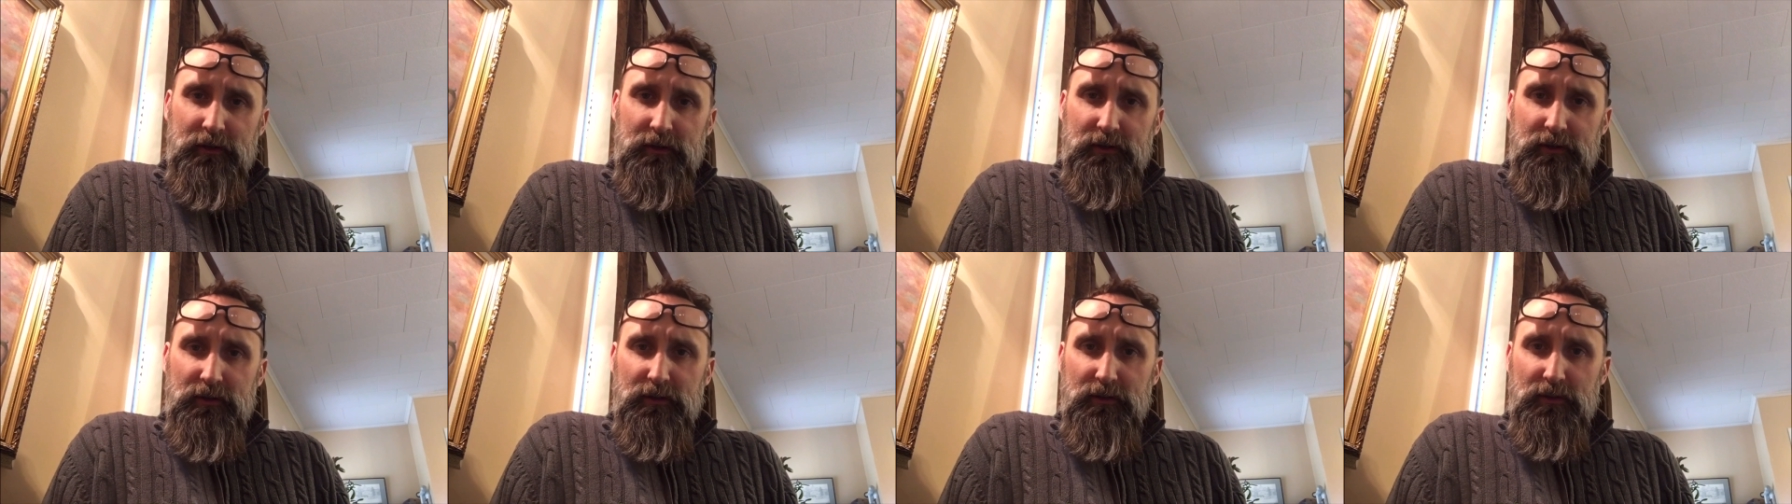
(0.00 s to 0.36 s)

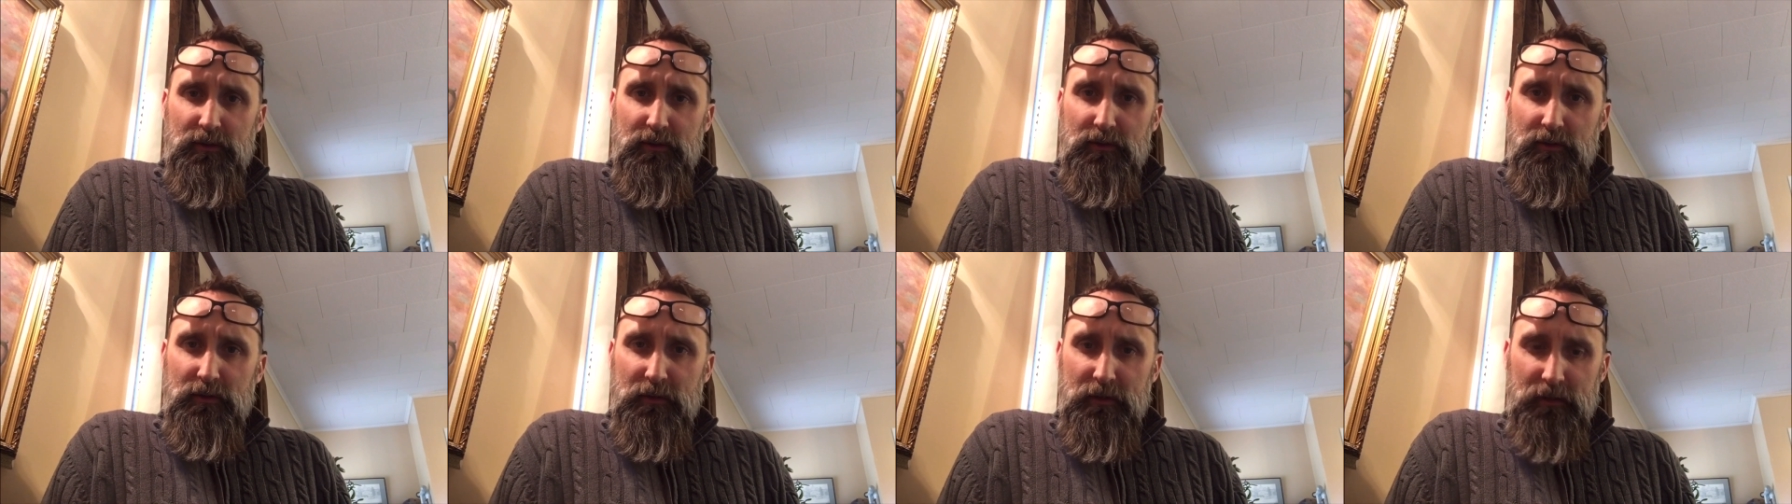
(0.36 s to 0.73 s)

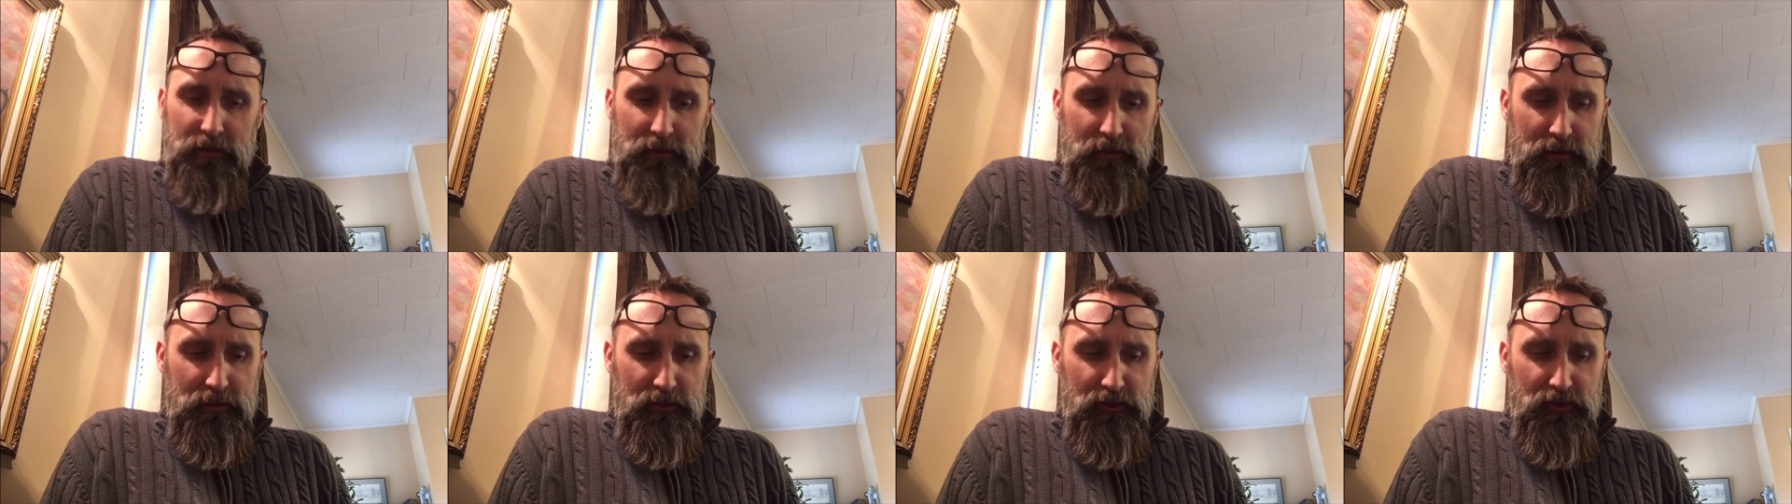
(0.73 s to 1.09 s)
to
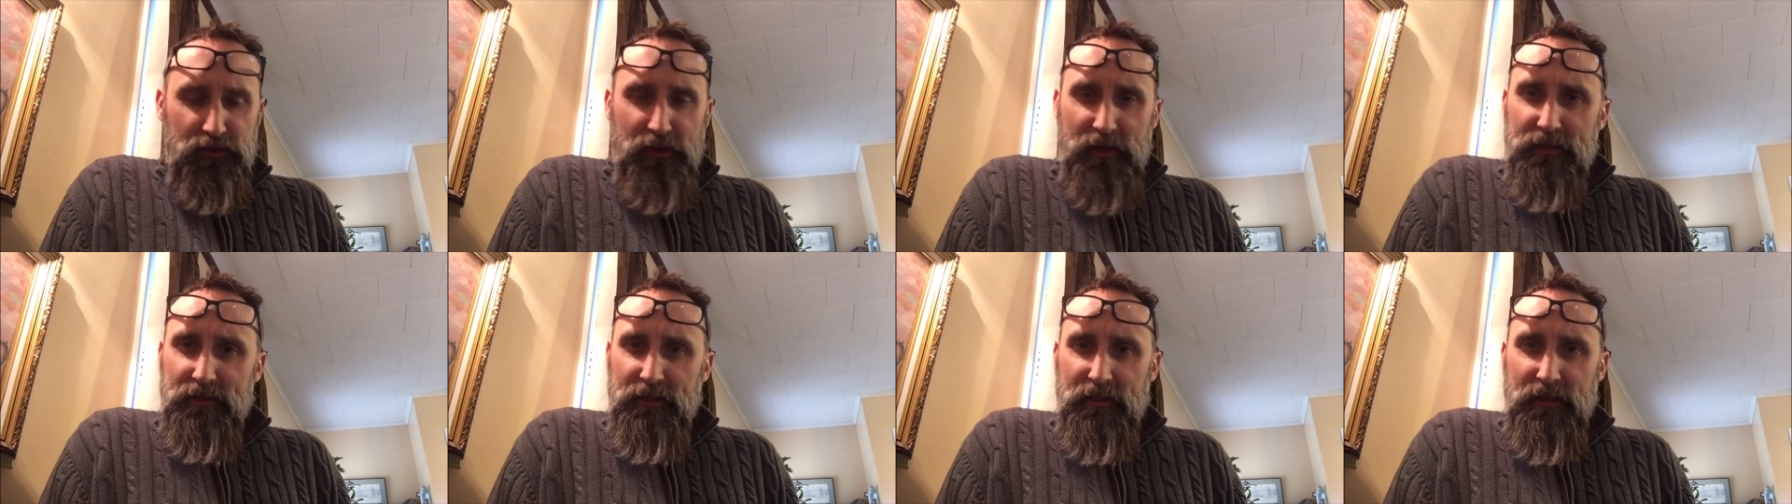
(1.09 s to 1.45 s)

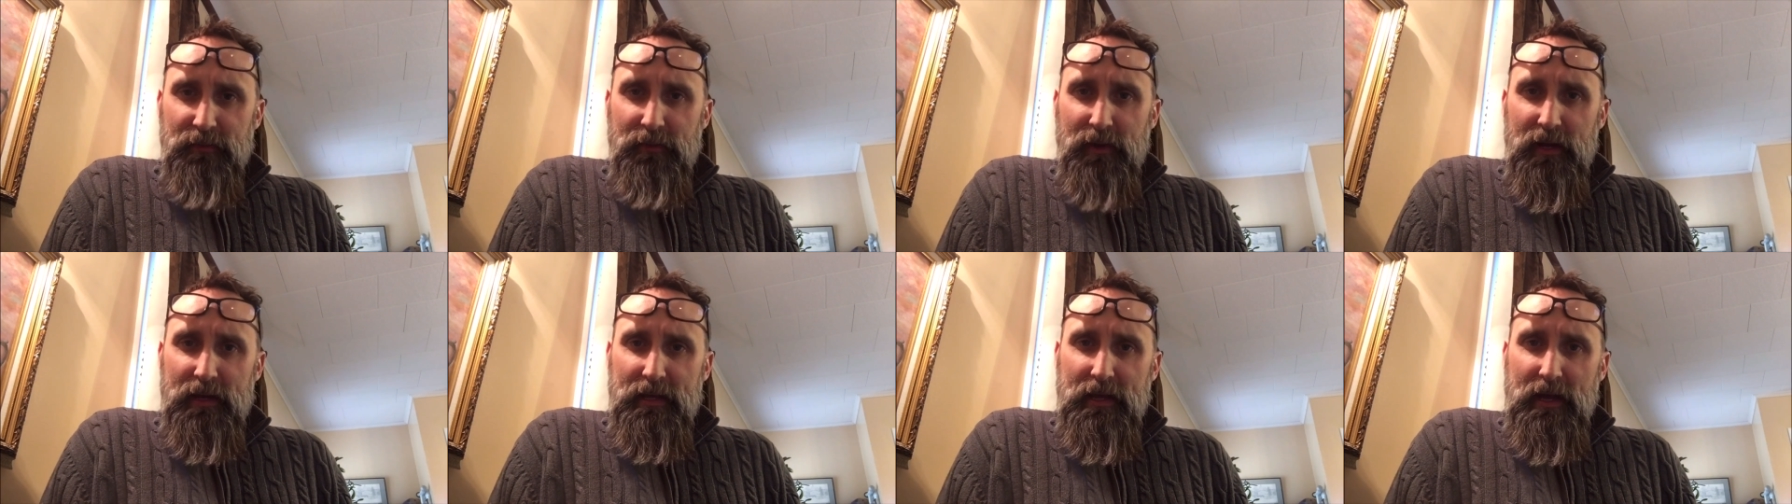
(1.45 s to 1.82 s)
stress
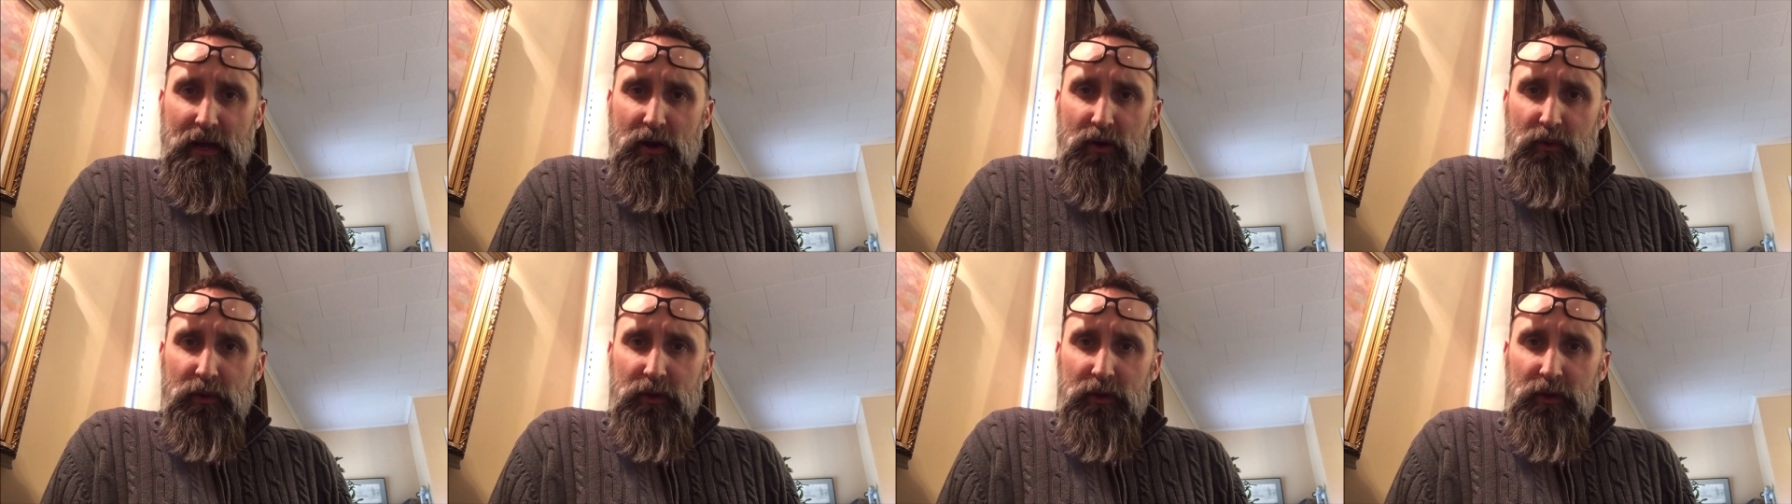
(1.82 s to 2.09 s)
anybody out.